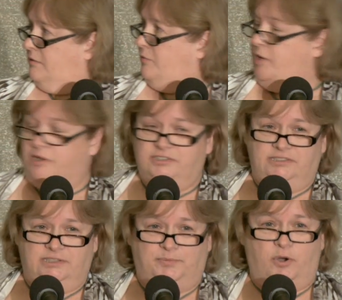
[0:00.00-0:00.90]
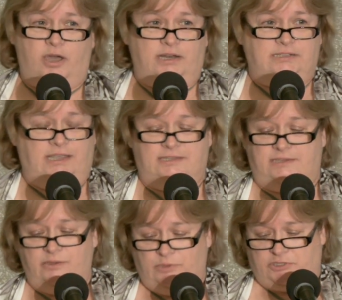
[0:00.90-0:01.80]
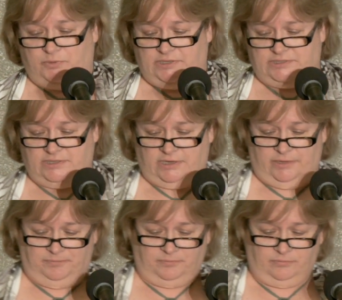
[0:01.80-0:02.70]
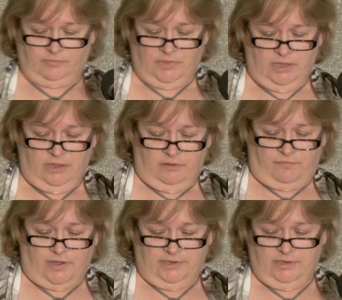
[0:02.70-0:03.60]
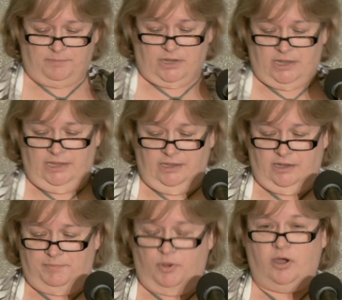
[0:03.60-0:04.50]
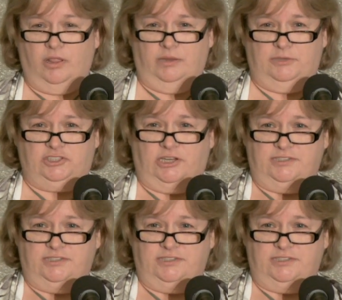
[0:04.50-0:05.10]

We also did the product testing, which was funded by Paul and Michelle